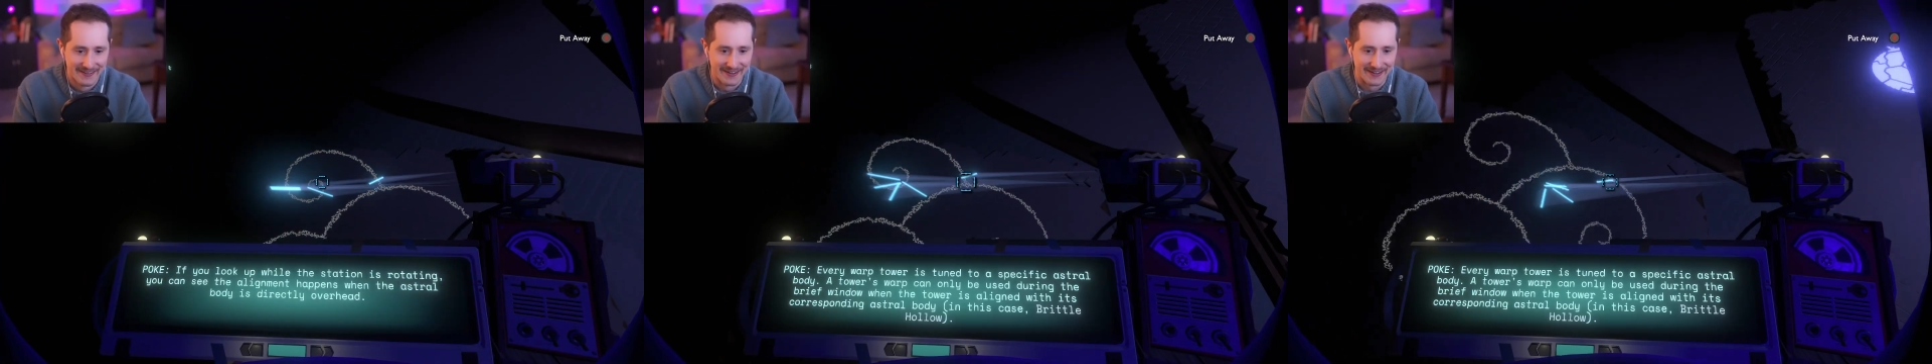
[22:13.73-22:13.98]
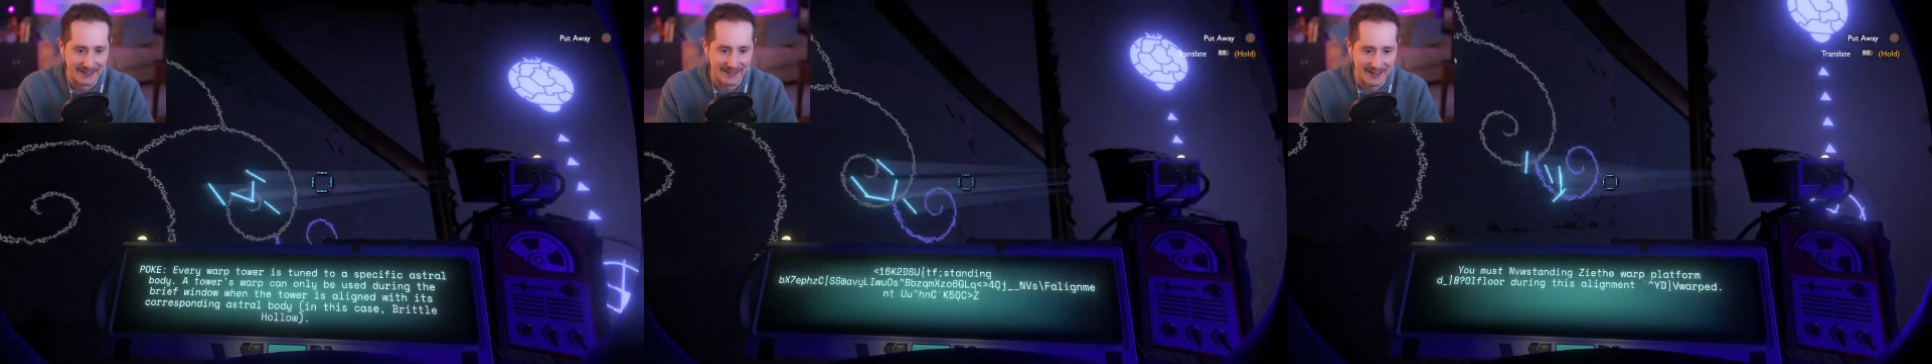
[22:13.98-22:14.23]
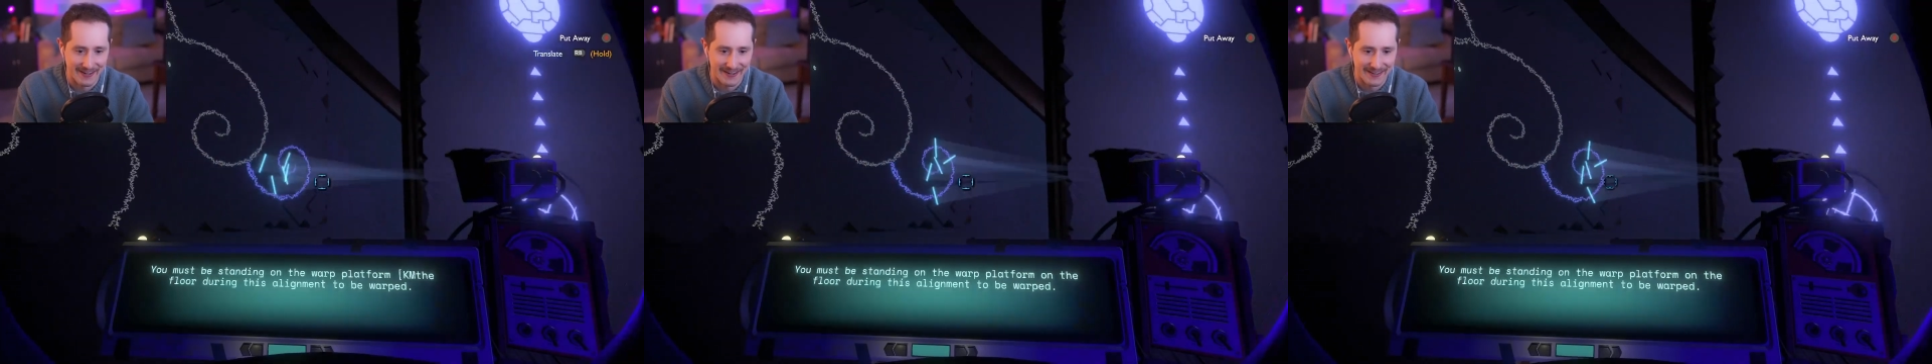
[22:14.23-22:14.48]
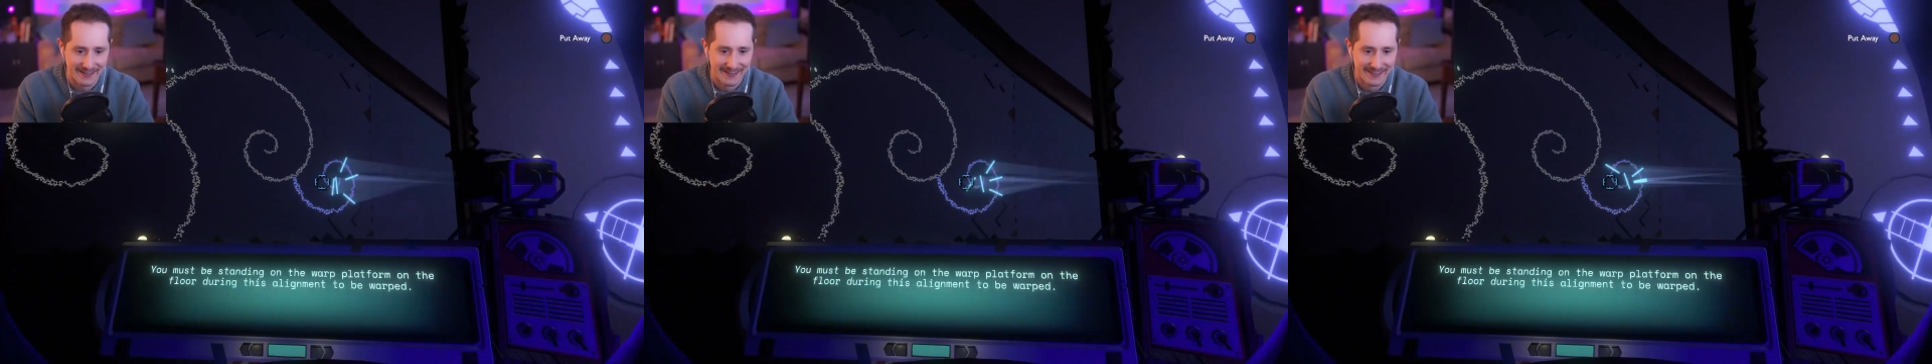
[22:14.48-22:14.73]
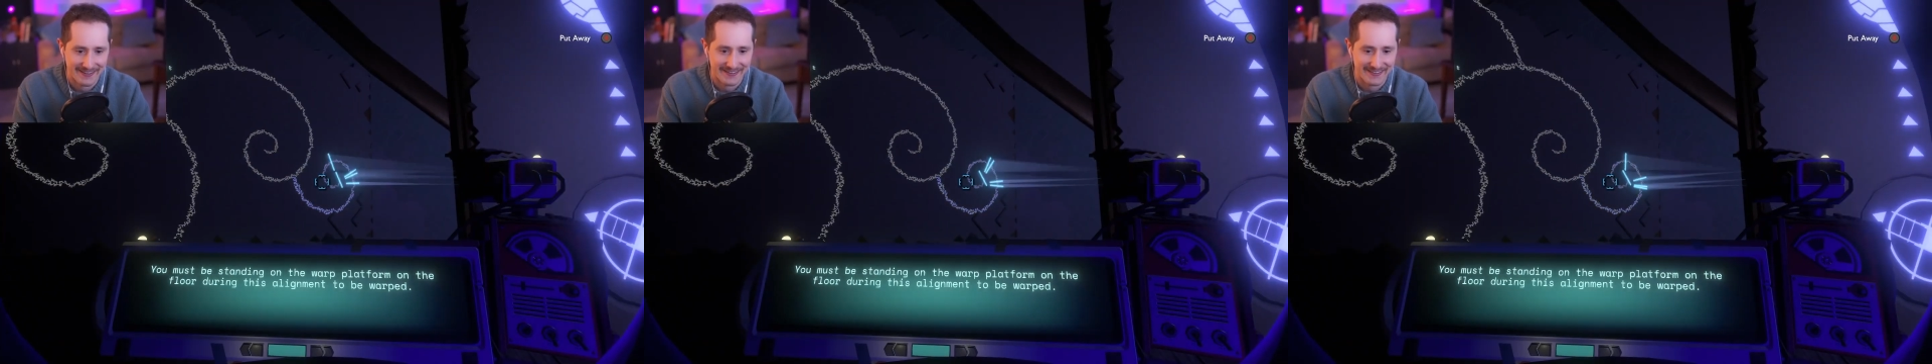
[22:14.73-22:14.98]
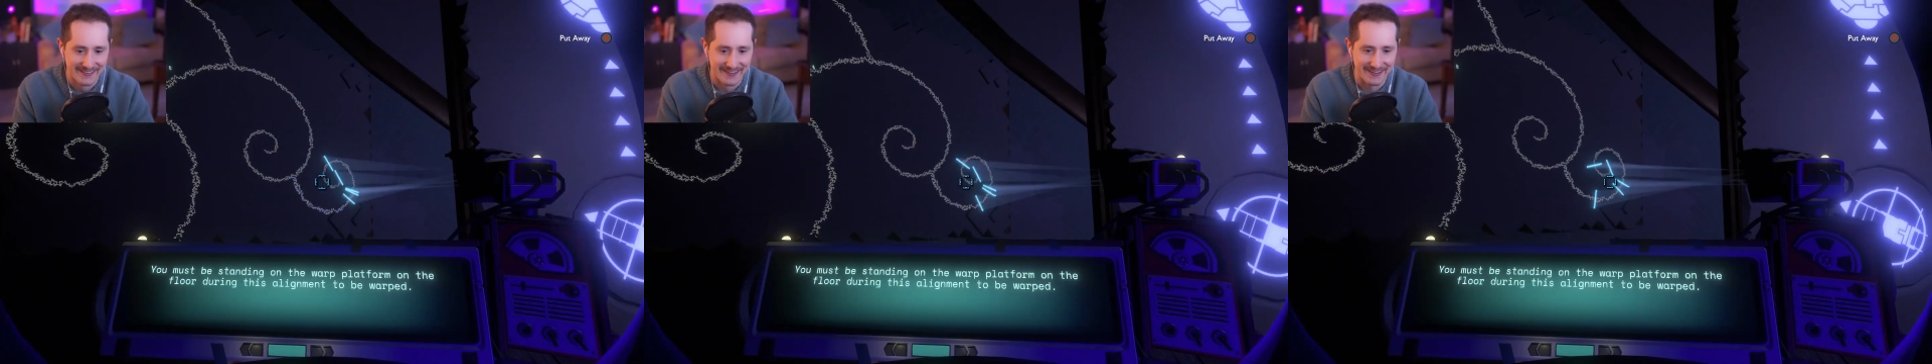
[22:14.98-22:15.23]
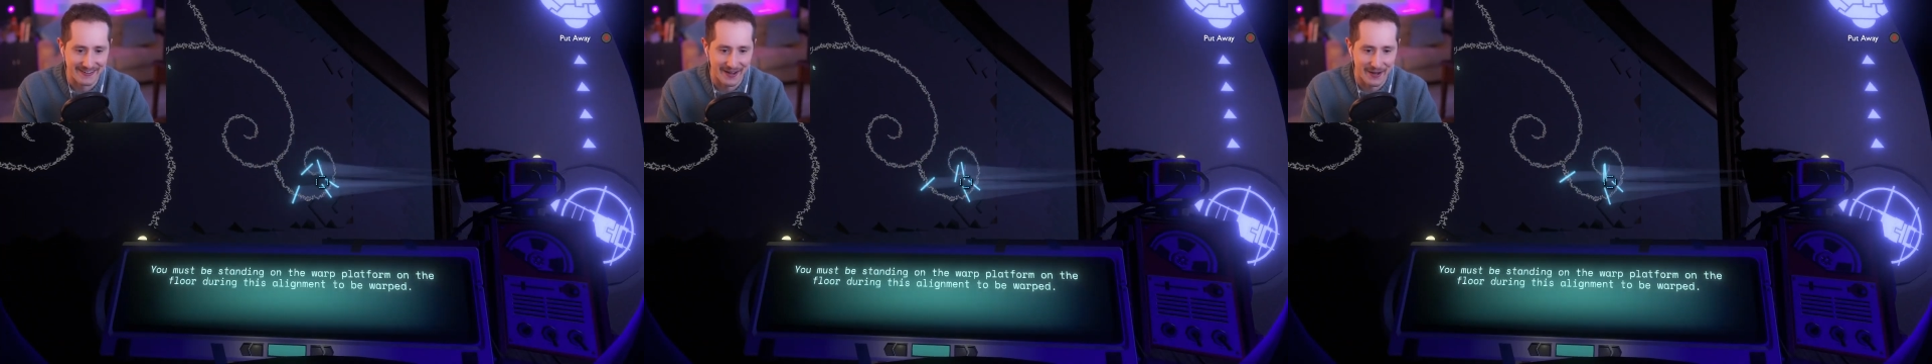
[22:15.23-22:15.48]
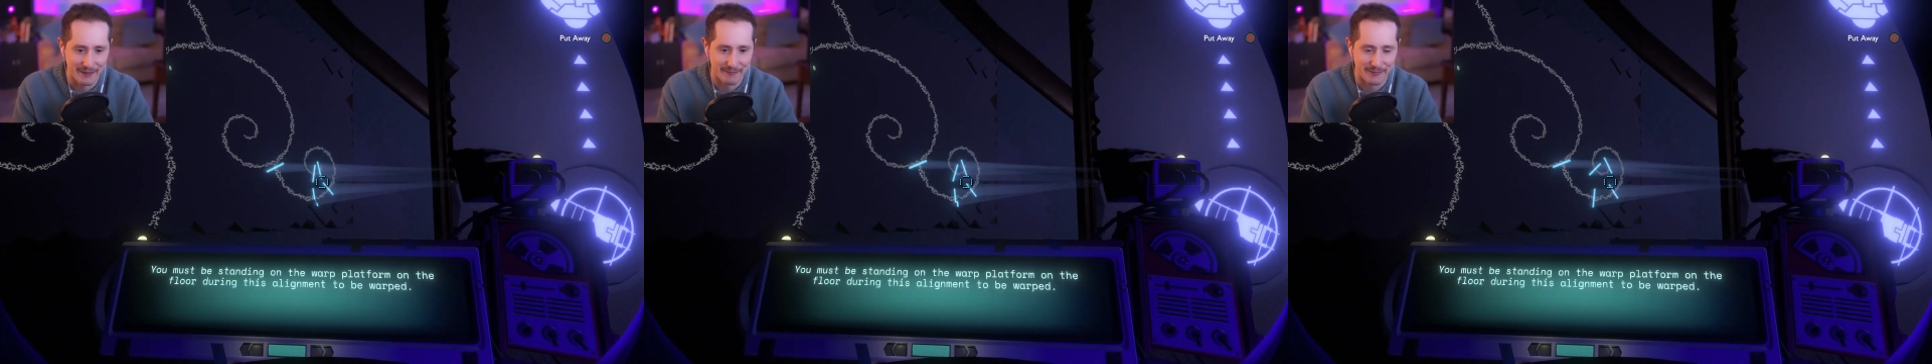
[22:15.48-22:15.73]
it all. Read it
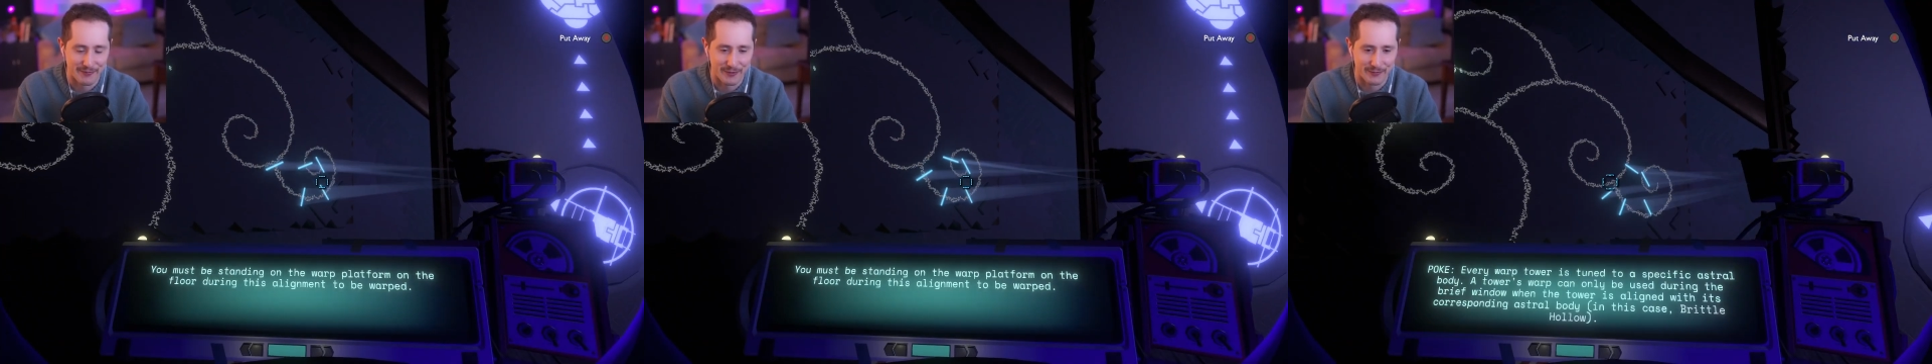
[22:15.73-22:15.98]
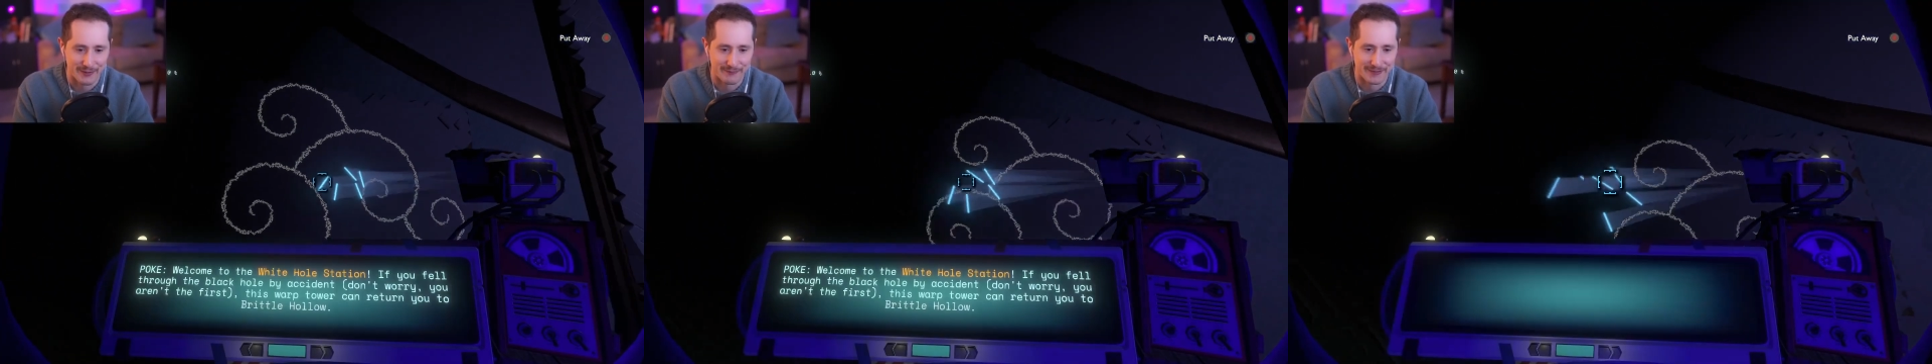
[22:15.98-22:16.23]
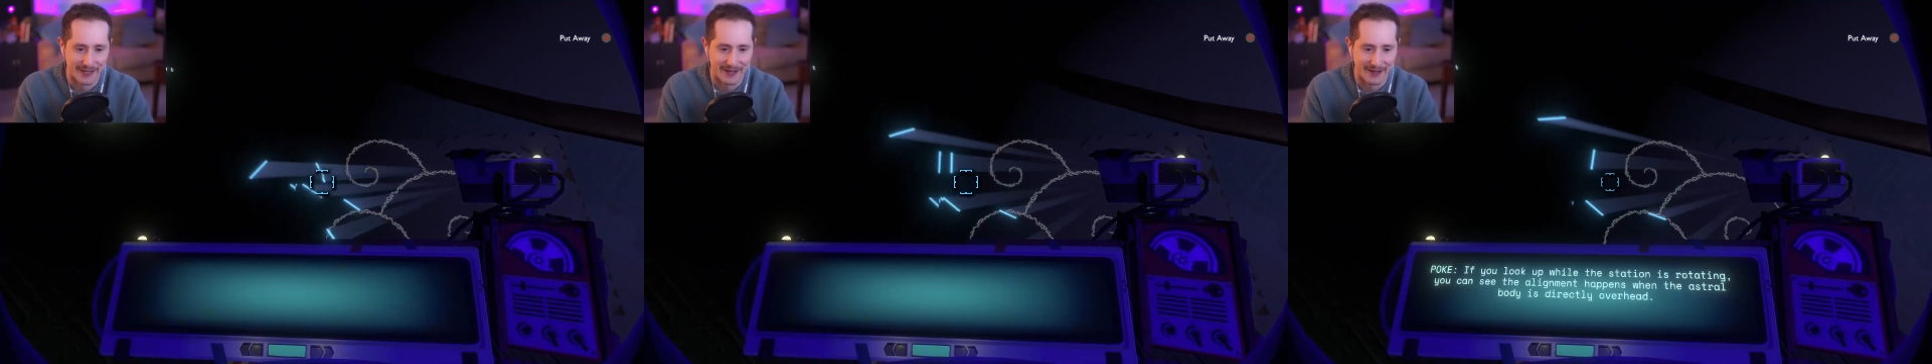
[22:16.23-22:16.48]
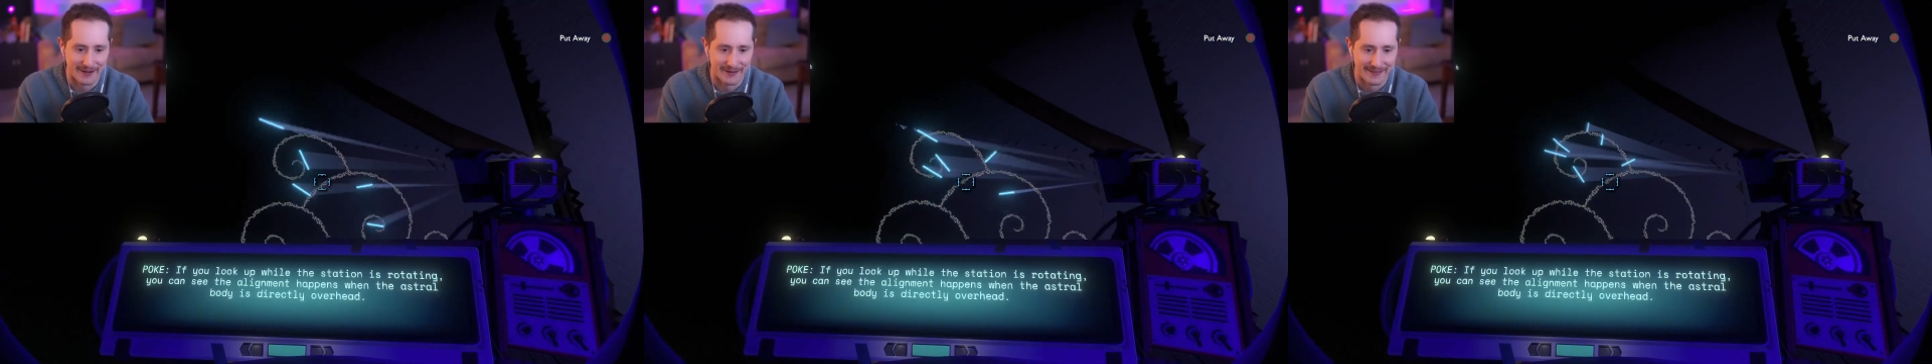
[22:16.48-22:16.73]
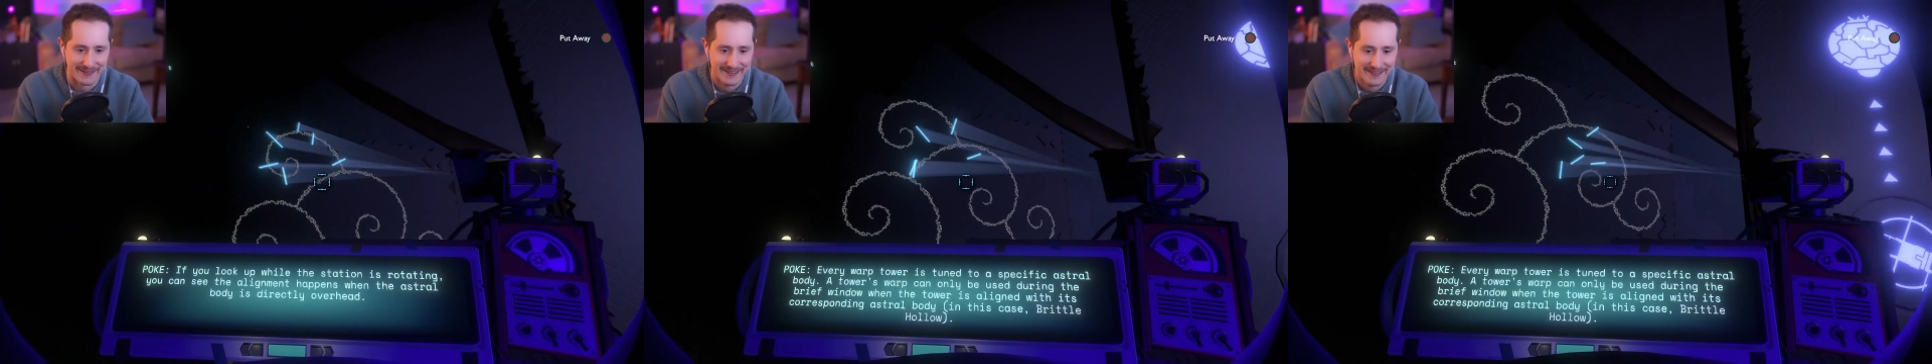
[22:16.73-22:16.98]
all before we blow.